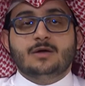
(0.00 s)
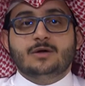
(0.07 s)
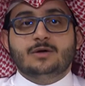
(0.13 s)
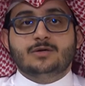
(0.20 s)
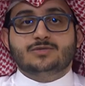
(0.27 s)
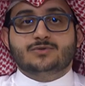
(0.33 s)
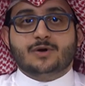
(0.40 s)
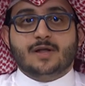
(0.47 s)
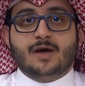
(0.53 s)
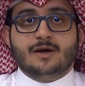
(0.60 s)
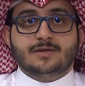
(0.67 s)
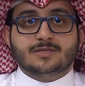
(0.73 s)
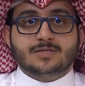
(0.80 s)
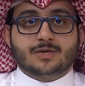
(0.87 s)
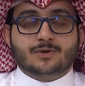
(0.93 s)
His Royal
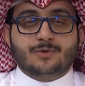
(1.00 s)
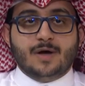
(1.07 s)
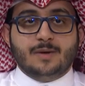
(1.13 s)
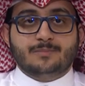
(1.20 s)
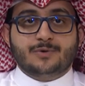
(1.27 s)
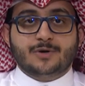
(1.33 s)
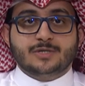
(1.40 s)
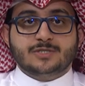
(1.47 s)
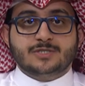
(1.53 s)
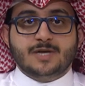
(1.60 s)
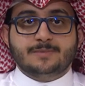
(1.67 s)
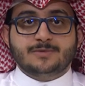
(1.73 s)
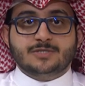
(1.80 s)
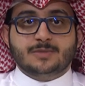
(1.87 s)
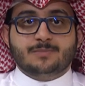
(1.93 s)
Highness the Crown Prince,
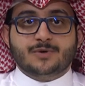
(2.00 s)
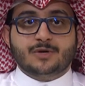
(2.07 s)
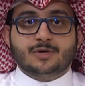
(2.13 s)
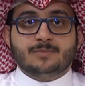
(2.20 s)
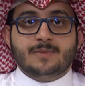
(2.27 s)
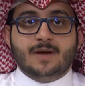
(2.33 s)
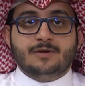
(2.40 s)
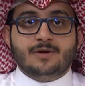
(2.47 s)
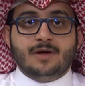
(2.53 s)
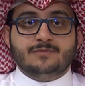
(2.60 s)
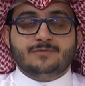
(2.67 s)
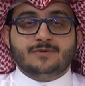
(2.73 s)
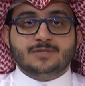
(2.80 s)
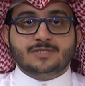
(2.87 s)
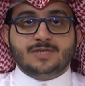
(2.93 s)
Deputy Supreme Commander
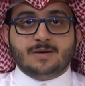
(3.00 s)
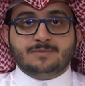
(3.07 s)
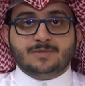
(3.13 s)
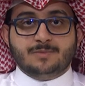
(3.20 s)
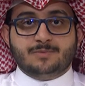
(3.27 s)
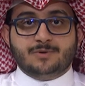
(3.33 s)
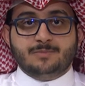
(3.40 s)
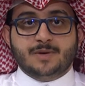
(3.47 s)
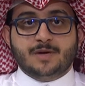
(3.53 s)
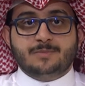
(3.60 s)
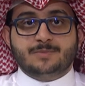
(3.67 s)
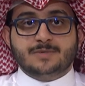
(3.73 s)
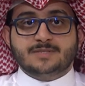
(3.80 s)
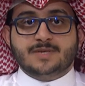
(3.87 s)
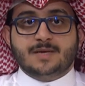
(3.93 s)
and First Deputy
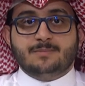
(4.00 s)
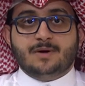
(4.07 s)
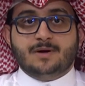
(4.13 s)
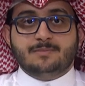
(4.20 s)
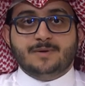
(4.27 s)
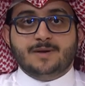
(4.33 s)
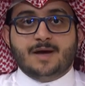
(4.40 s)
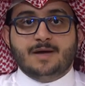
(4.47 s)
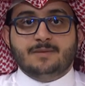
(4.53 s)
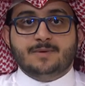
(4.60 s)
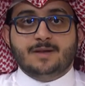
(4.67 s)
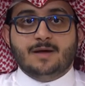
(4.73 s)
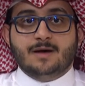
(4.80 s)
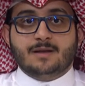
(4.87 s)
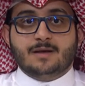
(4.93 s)
Premier Prince Salman bin
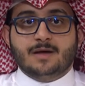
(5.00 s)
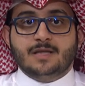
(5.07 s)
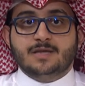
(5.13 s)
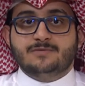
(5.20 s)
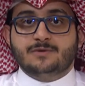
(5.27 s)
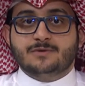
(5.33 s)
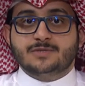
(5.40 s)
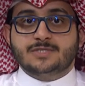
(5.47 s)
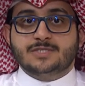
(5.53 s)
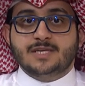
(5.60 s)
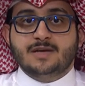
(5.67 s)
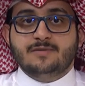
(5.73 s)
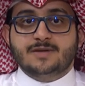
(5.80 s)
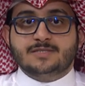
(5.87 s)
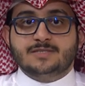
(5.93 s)
Hamad Al Khalifa
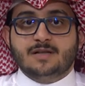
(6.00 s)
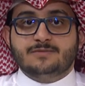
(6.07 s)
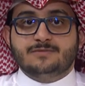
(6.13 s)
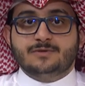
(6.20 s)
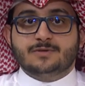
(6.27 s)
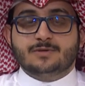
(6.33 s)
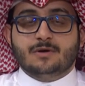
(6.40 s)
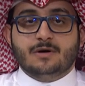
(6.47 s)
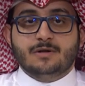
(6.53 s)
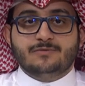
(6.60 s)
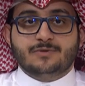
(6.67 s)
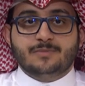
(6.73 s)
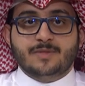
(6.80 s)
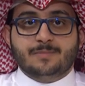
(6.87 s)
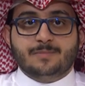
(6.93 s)
received a telephone call from the